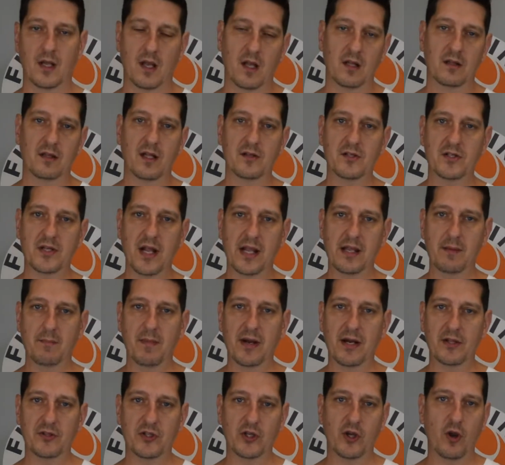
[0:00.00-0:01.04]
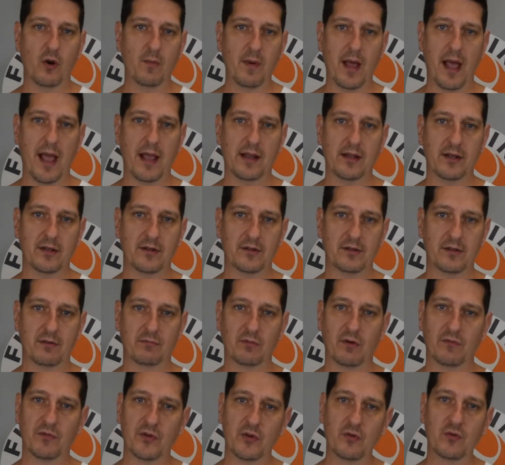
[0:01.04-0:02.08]
Let's take a minute to go back and
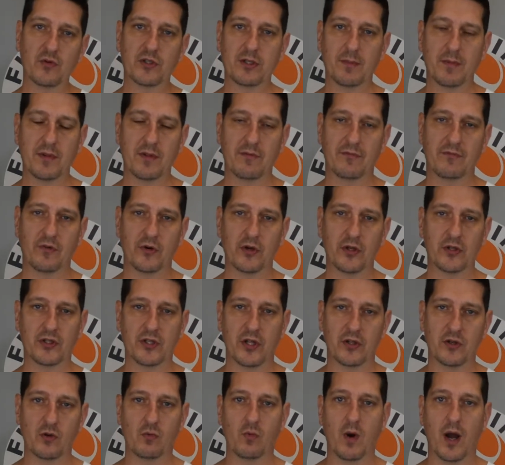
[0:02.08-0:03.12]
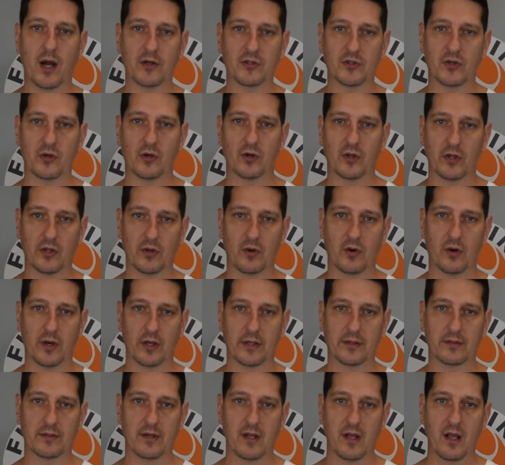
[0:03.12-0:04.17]
review some of the footage that you watched early
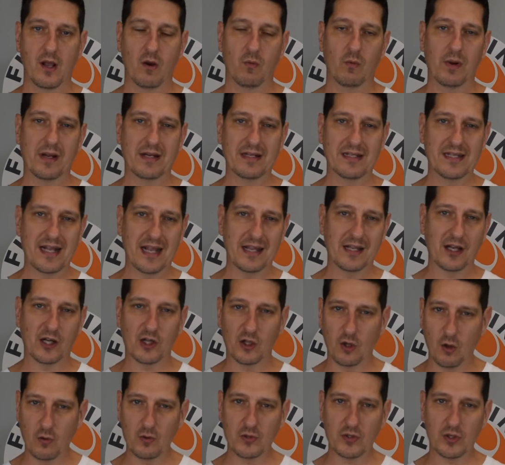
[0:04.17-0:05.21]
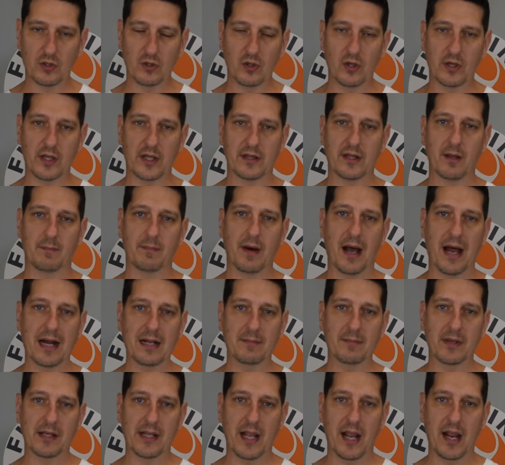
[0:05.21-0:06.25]
on. We can take a closer look at the body
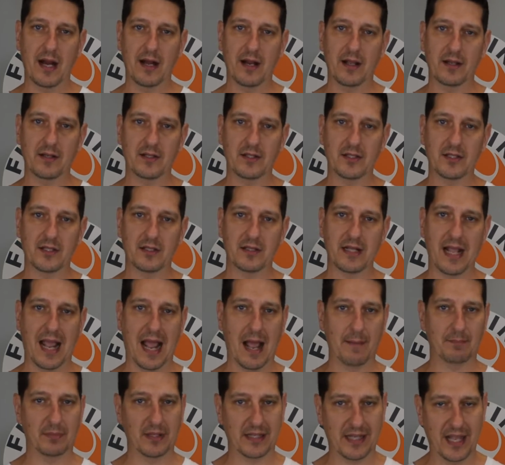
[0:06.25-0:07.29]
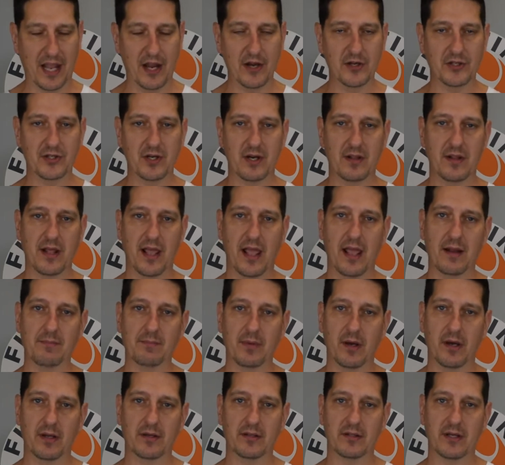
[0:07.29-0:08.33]
mechanics, the application of the
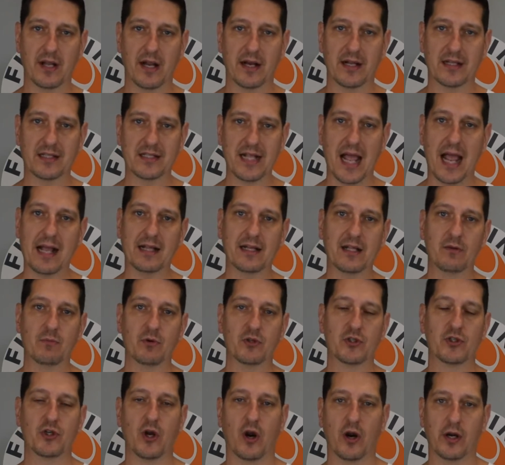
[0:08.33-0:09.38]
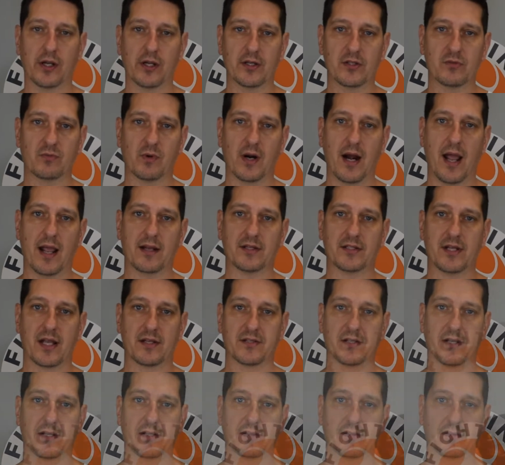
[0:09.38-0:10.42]
headbutt, and exactly which targets we're accessing.